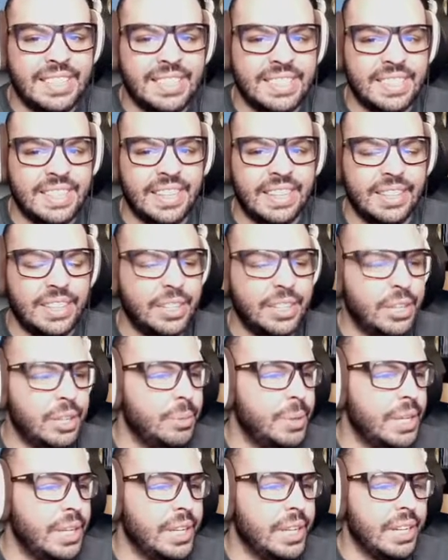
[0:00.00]
a little
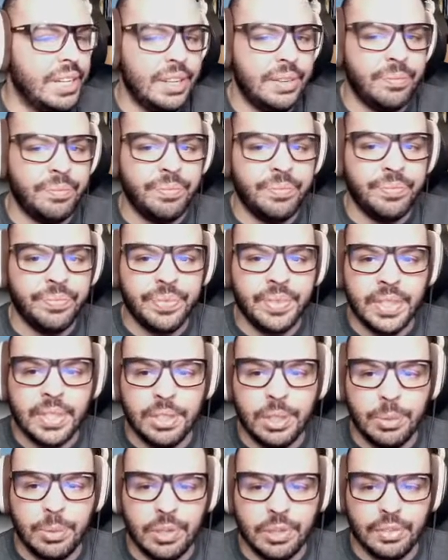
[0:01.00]
bit
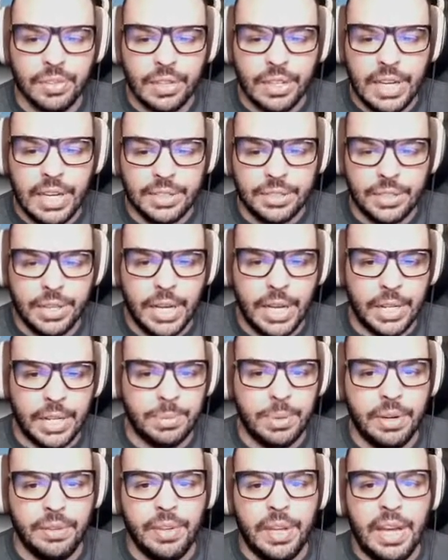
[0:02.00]
of a lost cause.
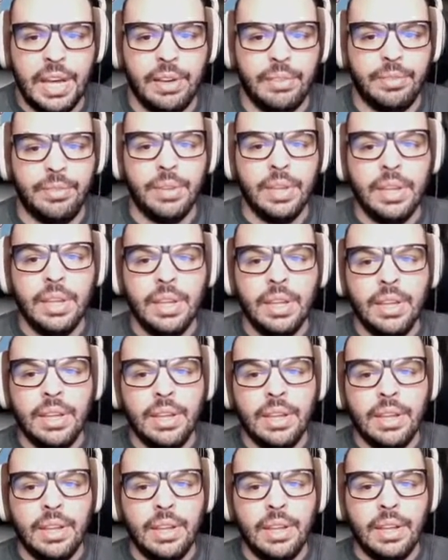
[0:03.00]
But if you have
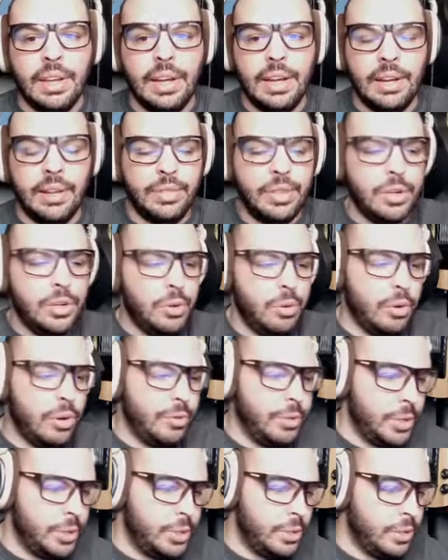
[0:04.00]
the newer
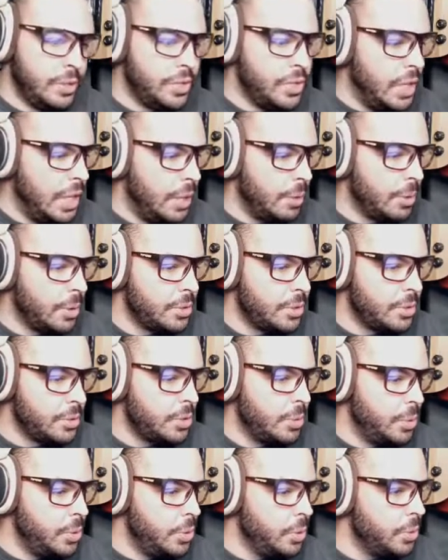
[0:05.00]
versions of SOLIDWORKS, there's
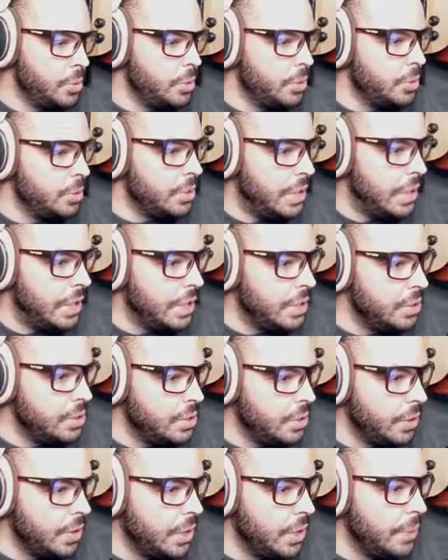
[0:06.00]
some cool tools that it can
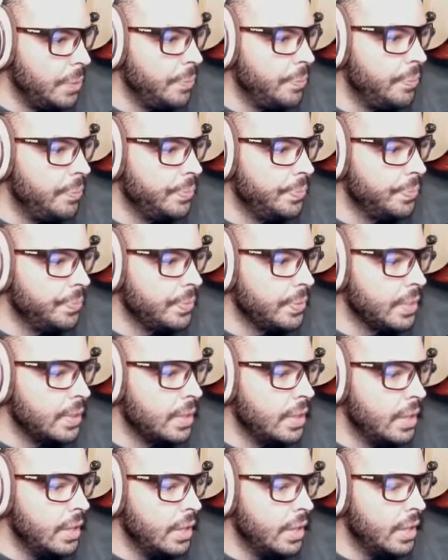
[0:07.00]
show you.
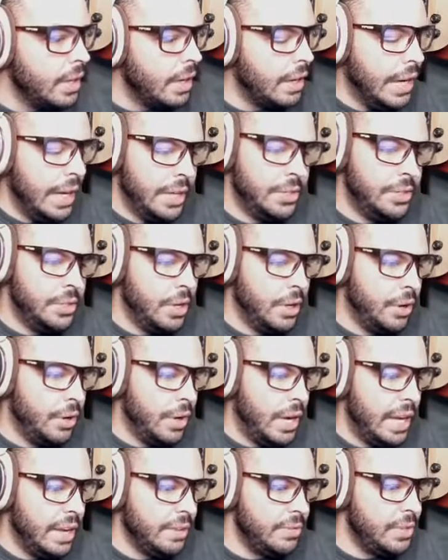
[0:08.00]
All right, so
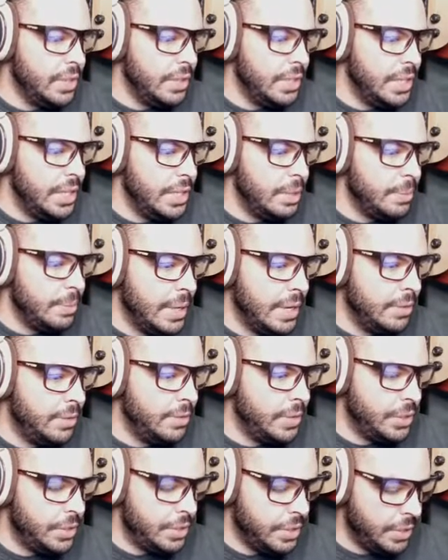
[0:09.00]
I've deleted
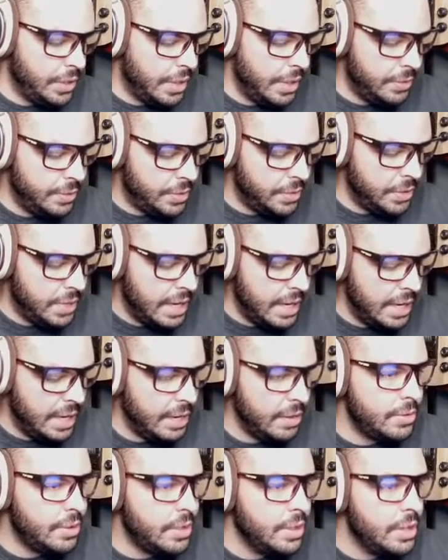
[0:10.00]
feature. I've
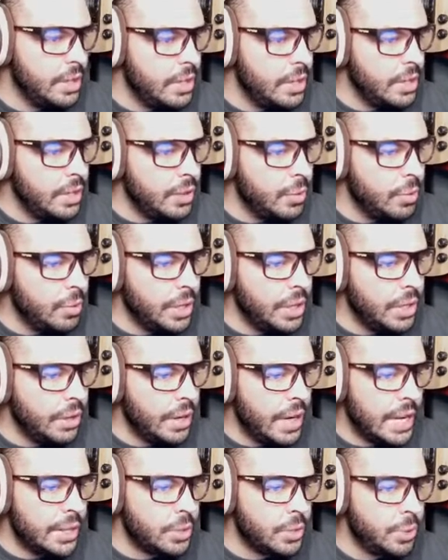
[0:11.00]
saved. We are
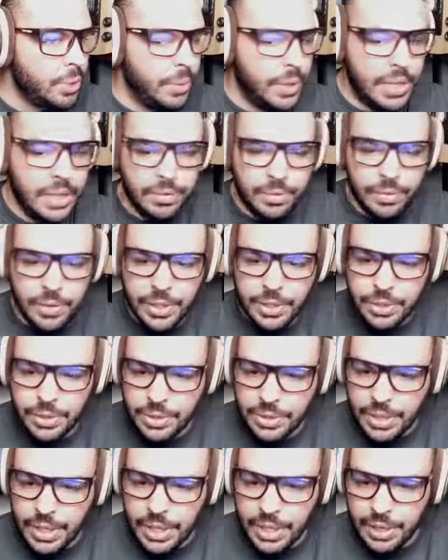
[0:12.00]
at 20
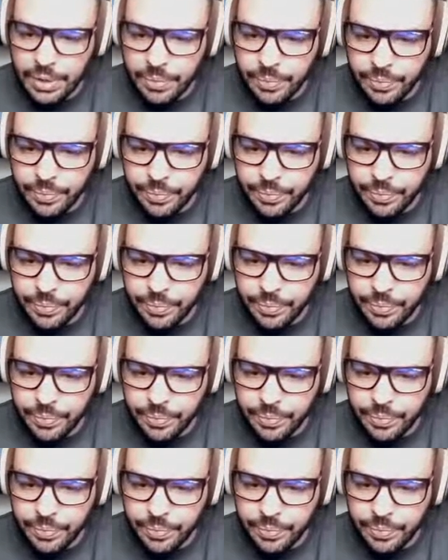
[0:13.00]
features now.